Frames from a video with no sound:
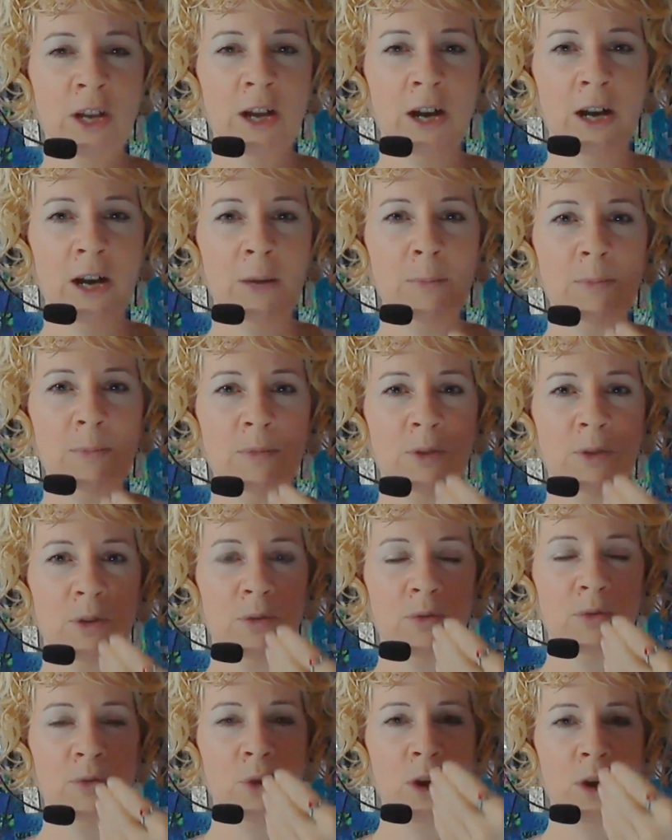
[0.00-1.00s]
up your
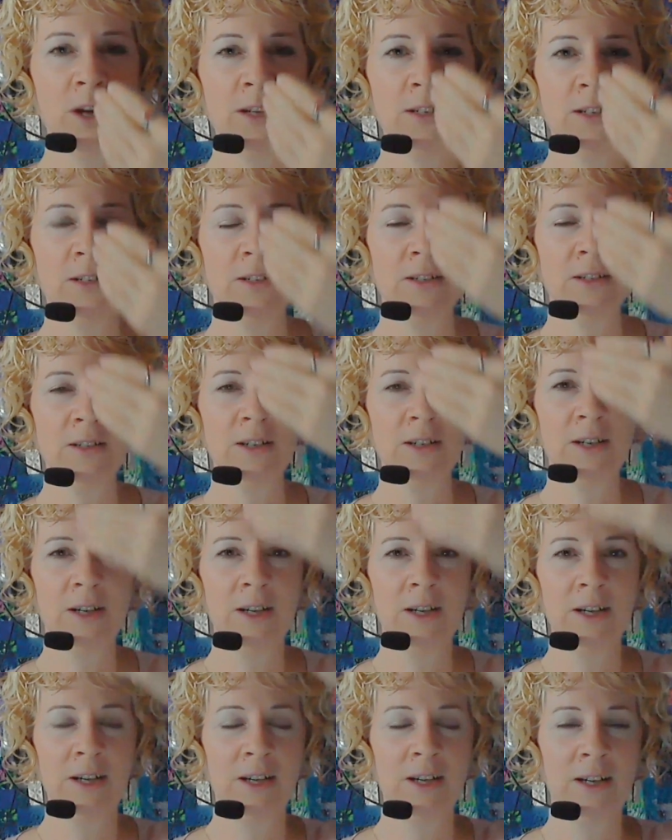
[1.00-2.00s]
front
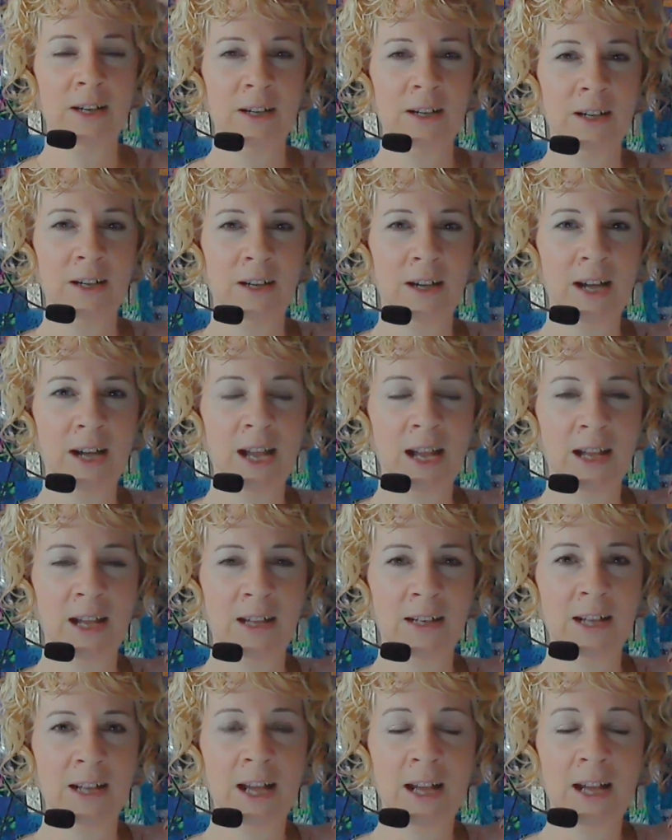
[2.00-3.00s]

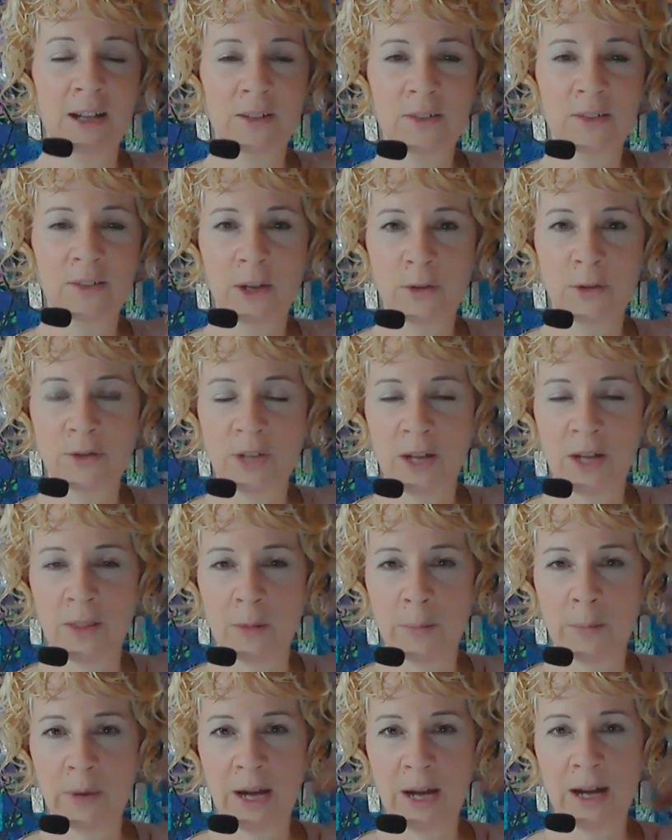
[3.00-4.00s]
and exhale down the
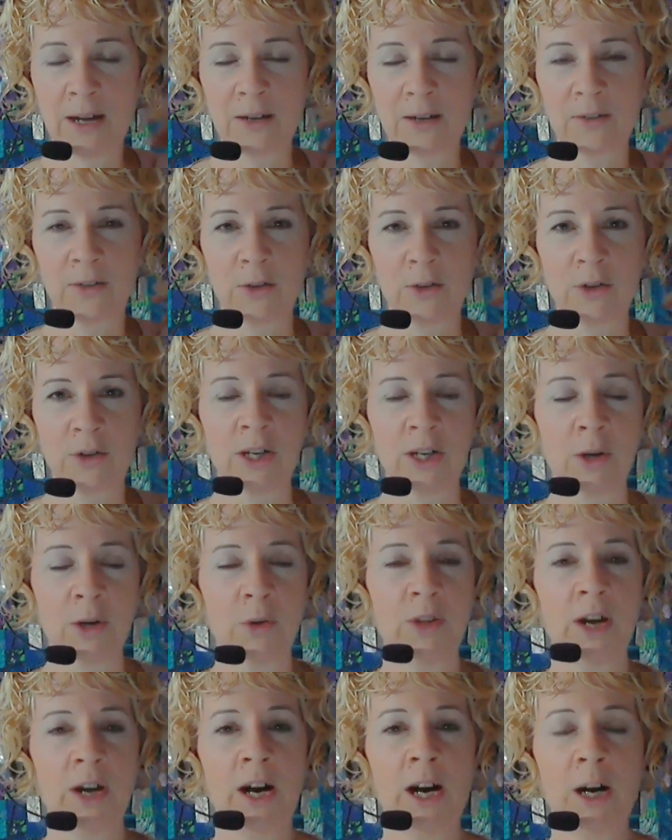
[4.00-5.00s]
back. So you're going to go in
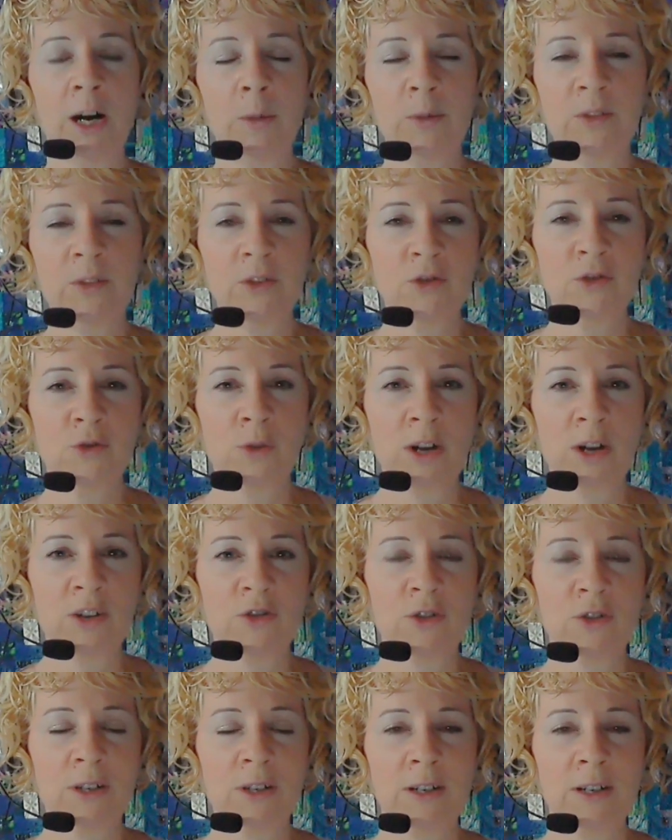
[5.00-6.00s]
the opposite
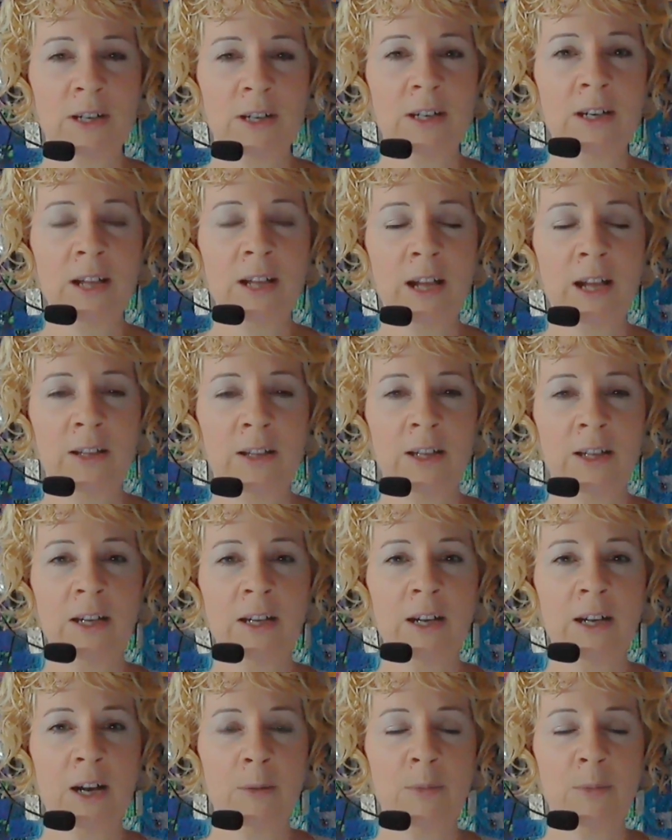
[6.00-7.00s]
direction, inhaling
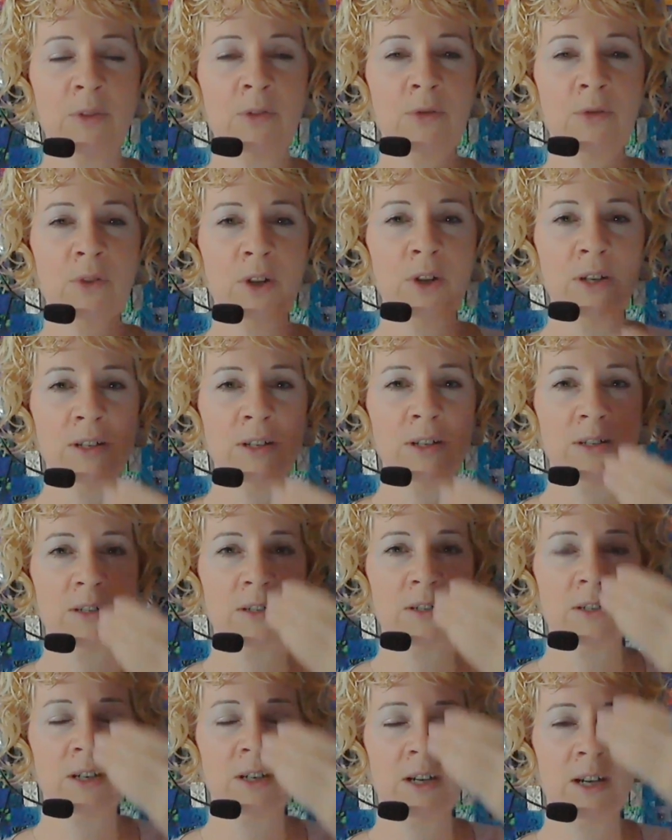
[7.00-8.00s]
up the front
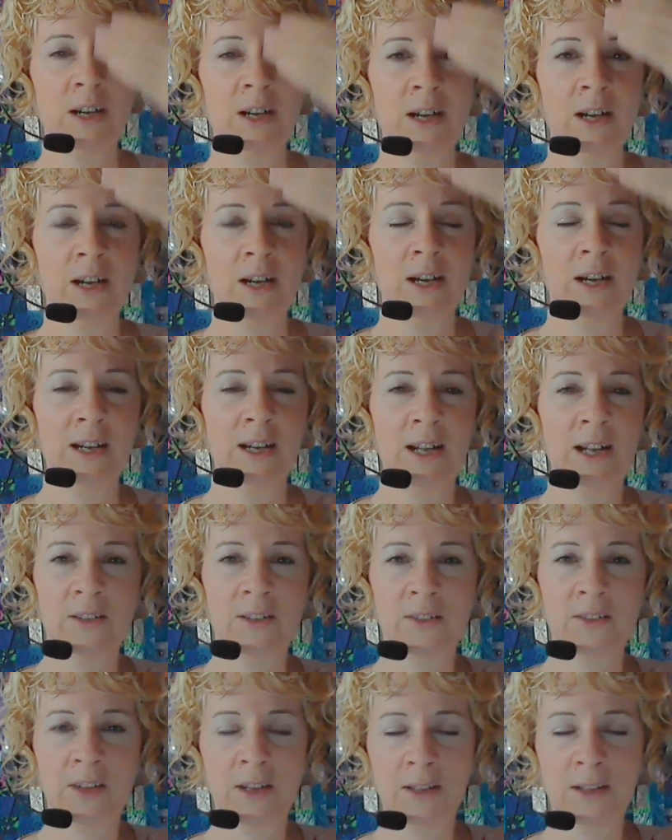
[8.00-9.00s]
and
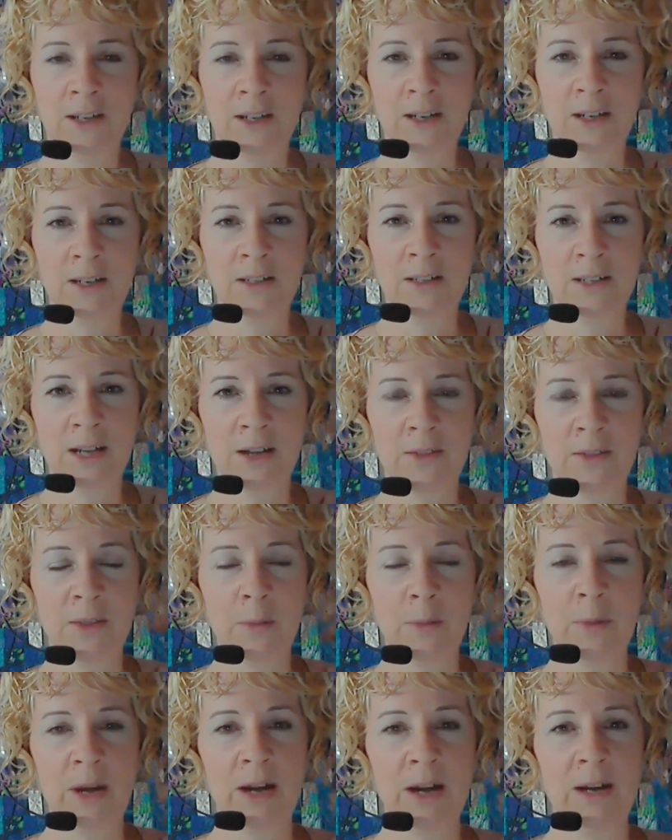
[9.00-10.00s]
exhaling down the
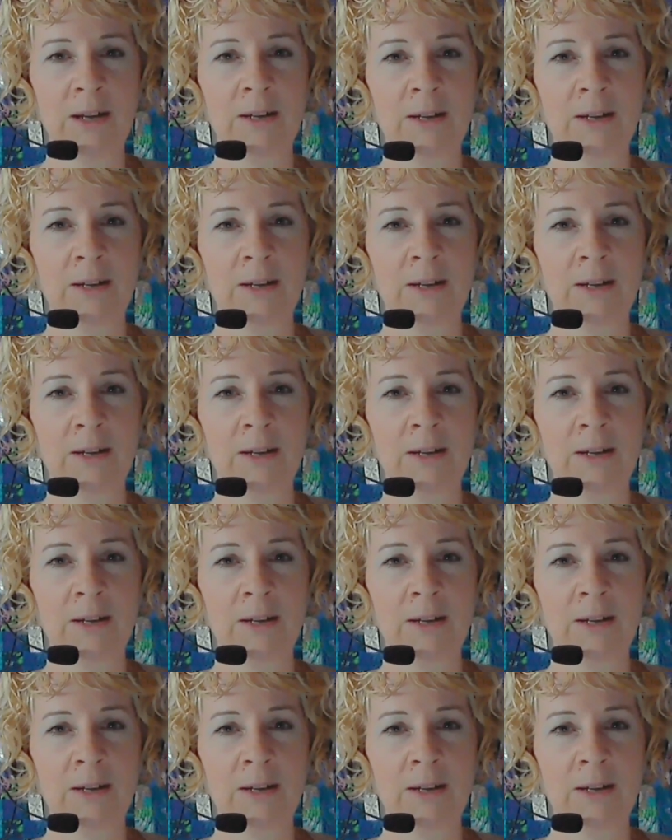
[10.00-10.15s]
back.